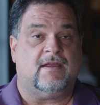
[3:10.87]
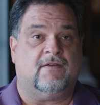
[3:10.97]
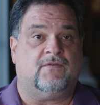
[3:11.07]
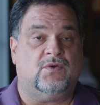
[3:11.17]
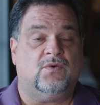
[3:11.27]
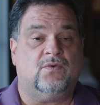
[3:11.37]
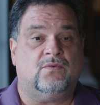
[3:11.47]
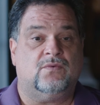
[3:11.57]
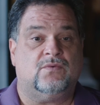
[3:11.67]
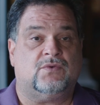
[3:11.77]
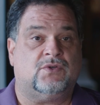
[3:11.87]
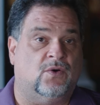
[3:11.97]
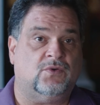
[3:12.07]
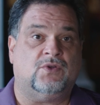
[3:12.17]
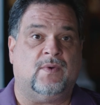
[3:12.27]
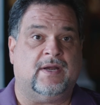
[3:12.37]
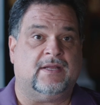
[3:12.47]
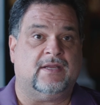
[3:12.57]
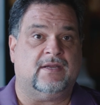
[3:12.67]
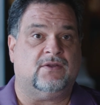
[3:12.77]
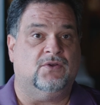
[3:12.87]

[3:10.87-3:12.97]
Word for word: If you don't do anything,